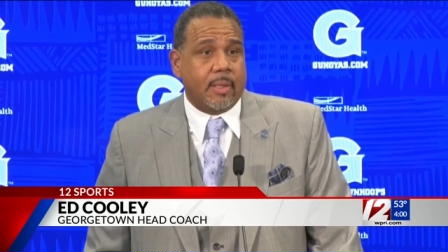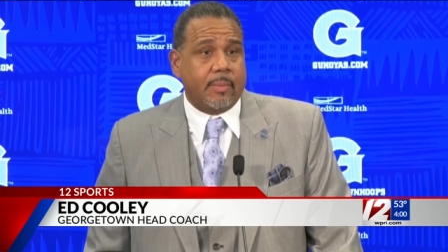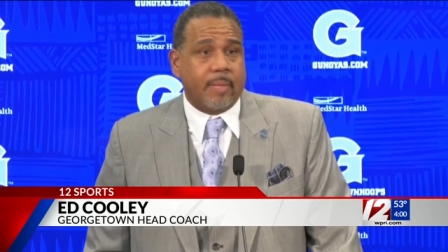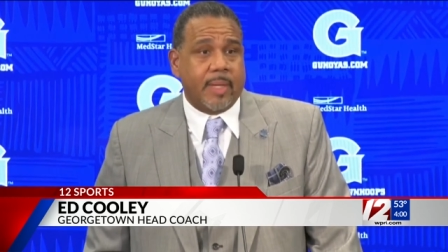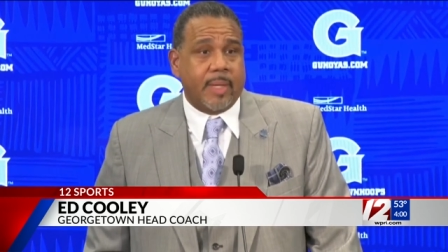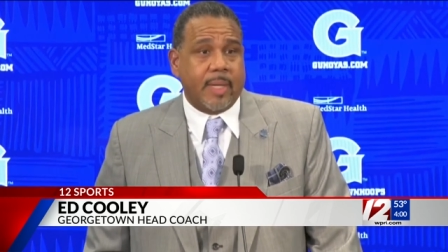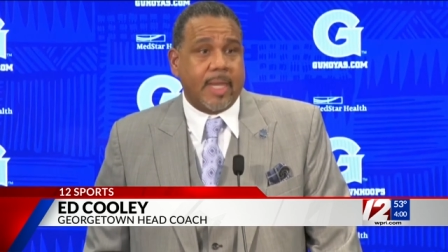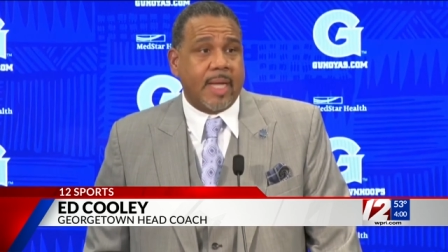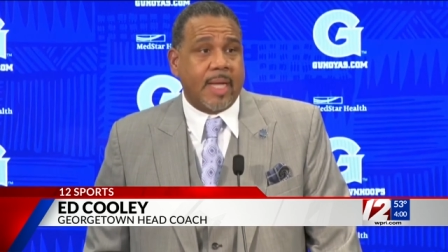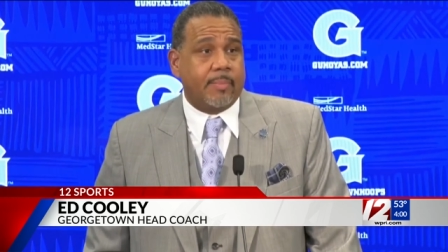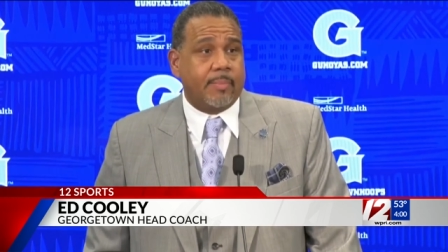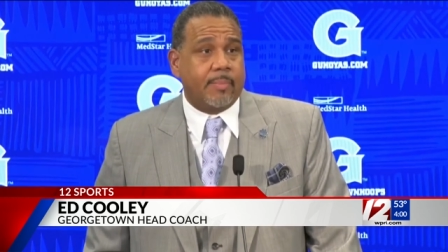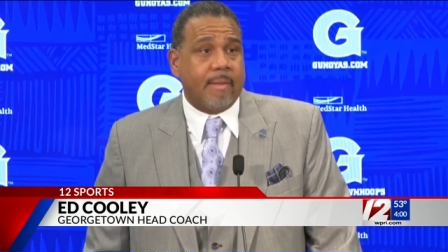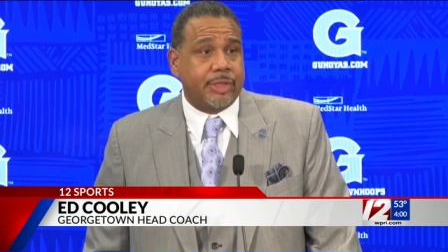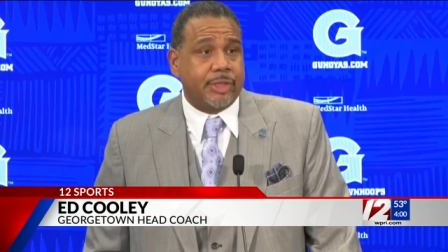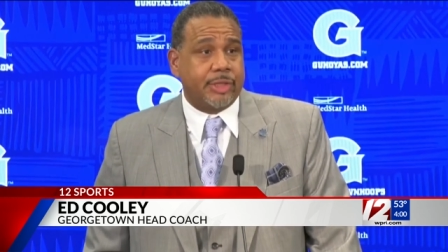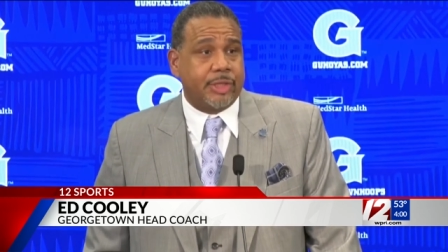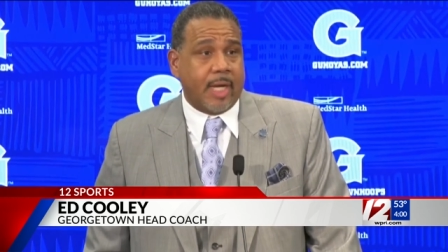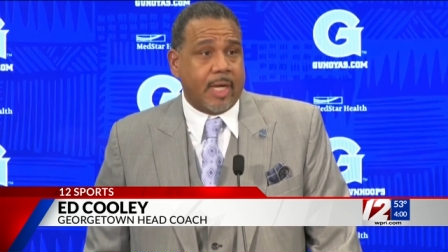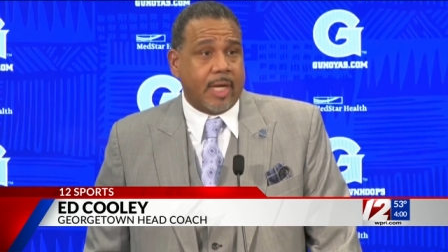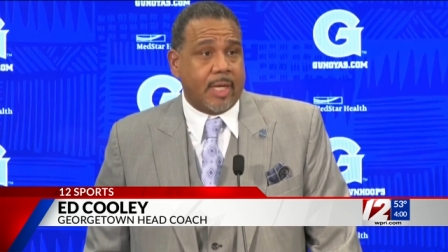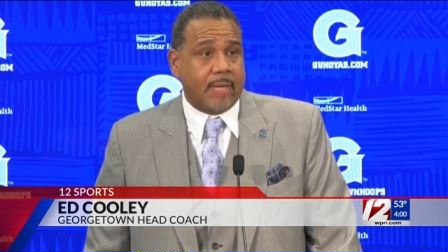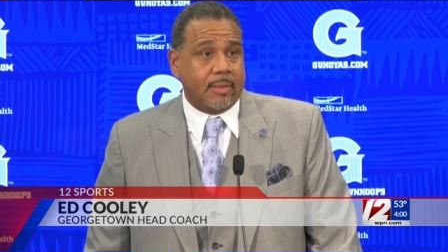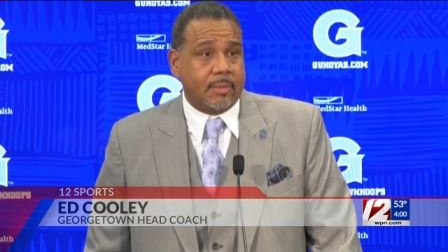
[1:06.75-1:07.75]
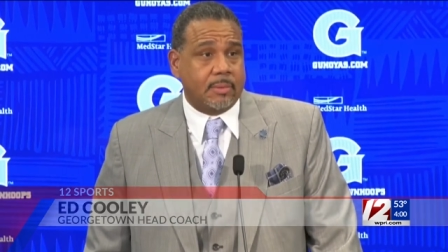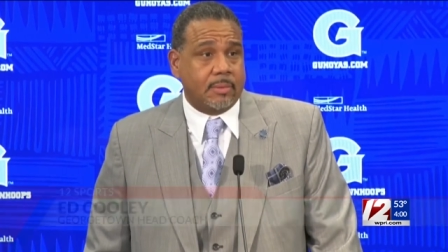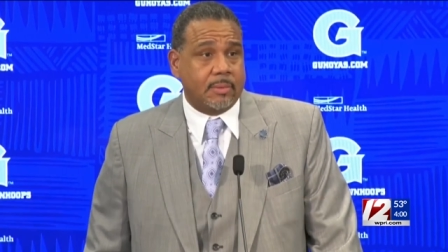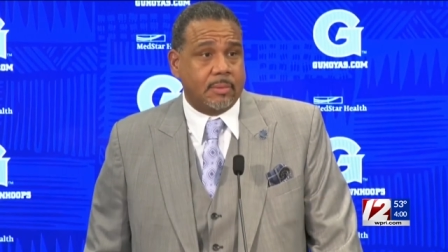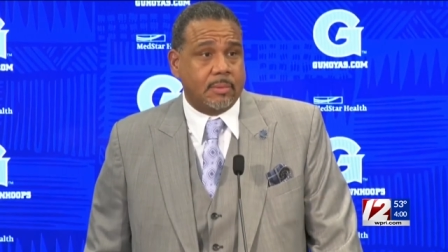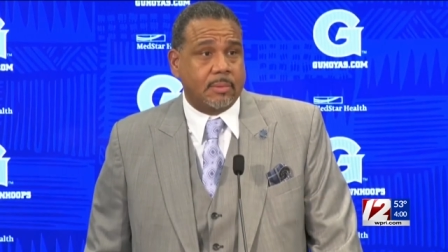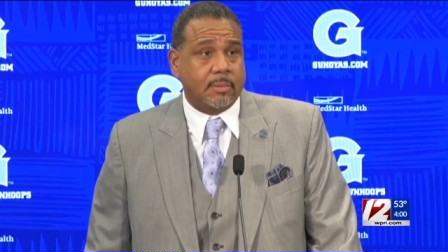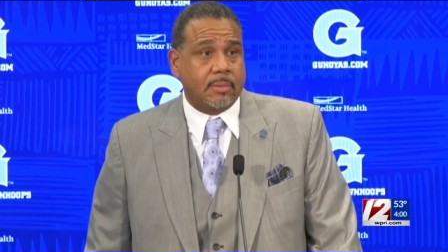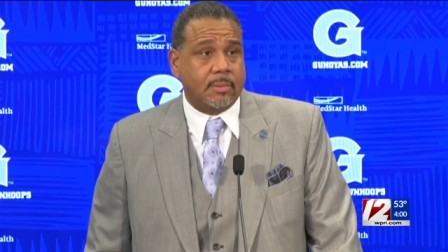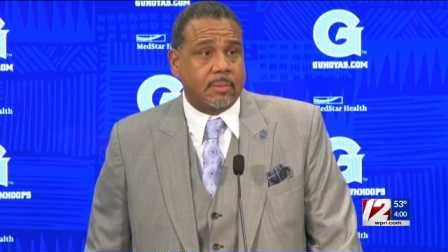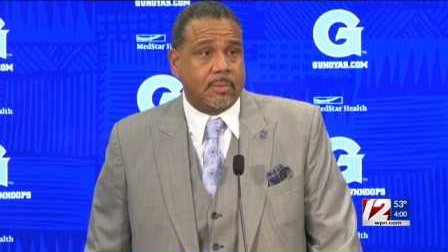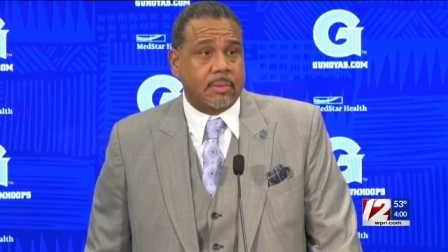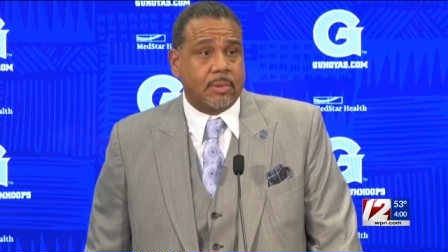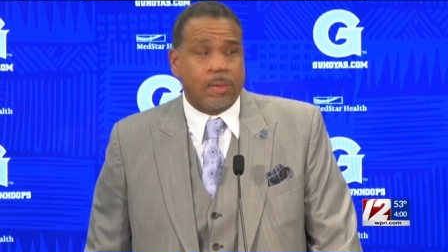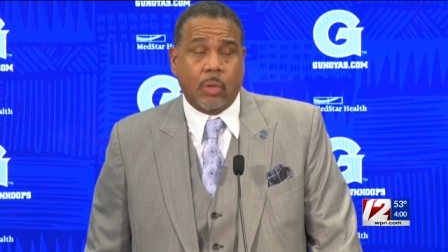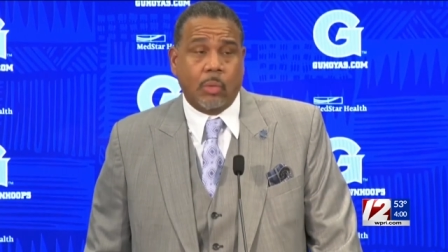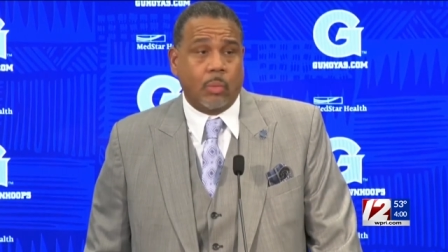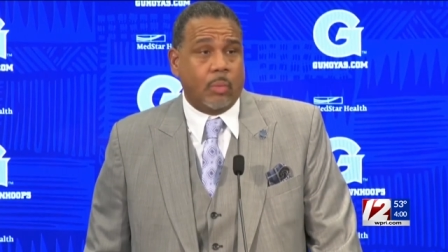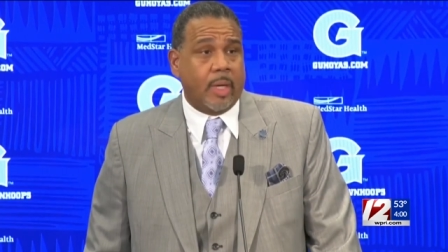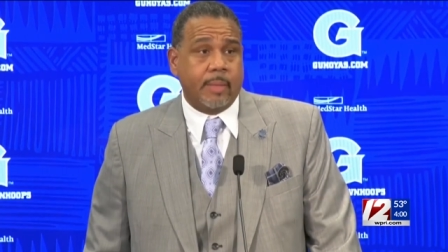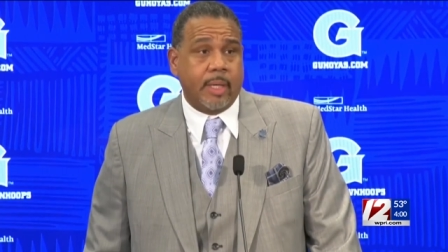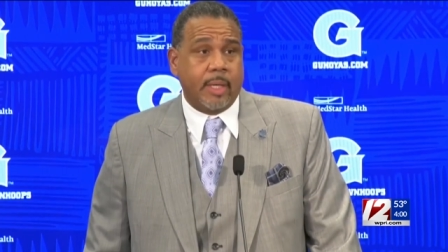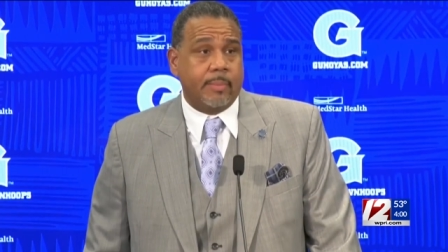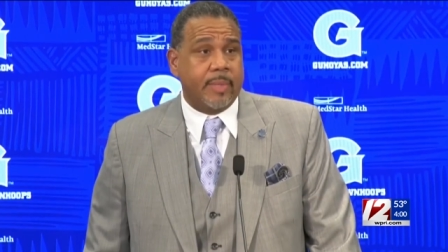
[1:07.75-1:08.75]
But I'm not John.
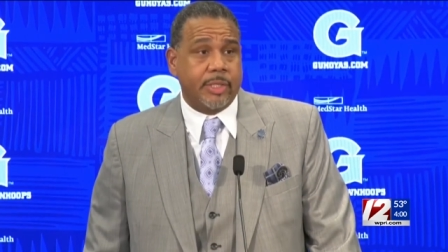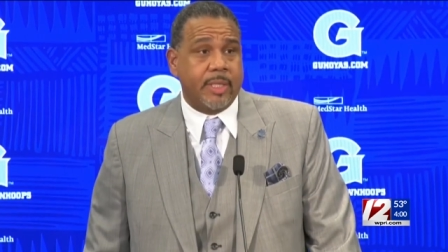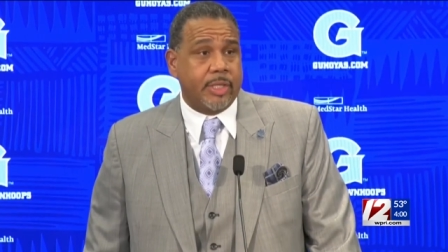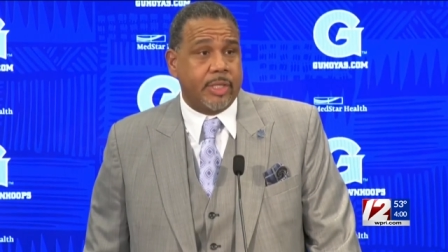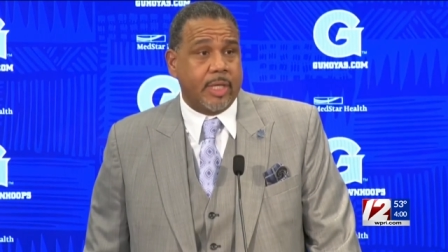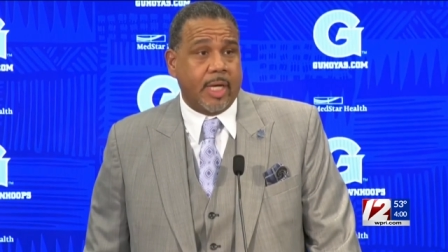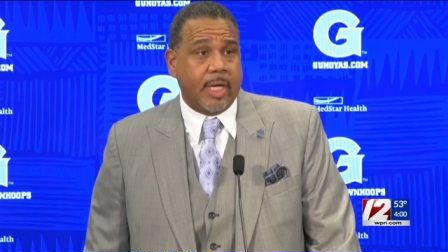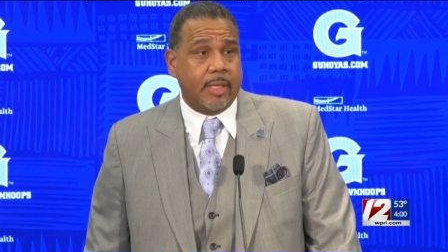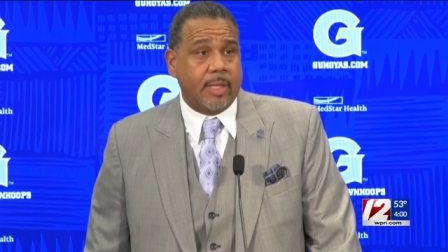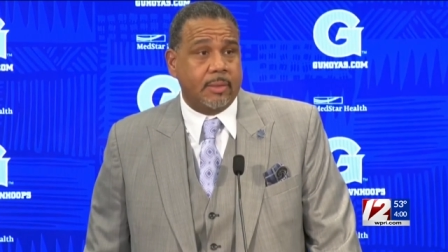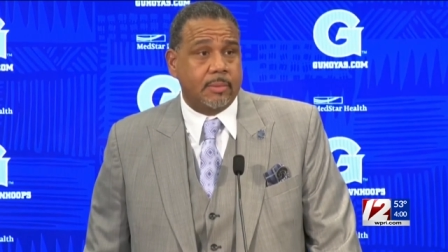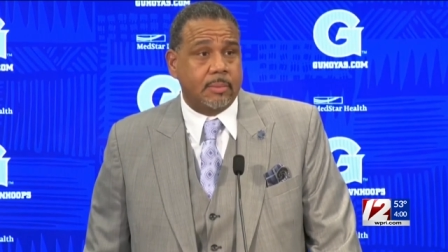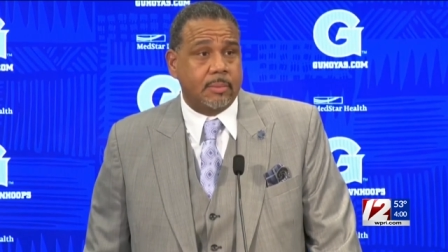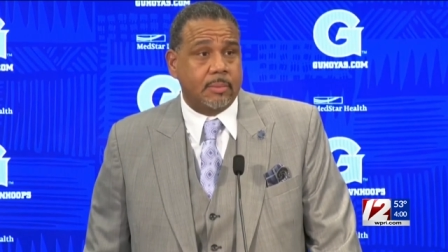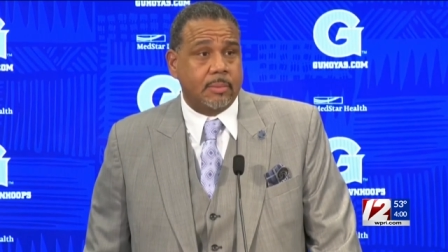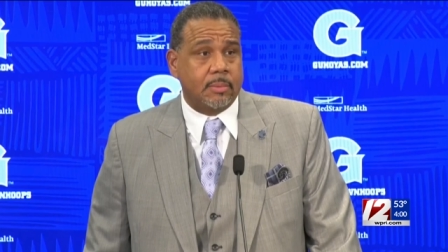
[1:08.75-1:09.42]
Don't wanna be John.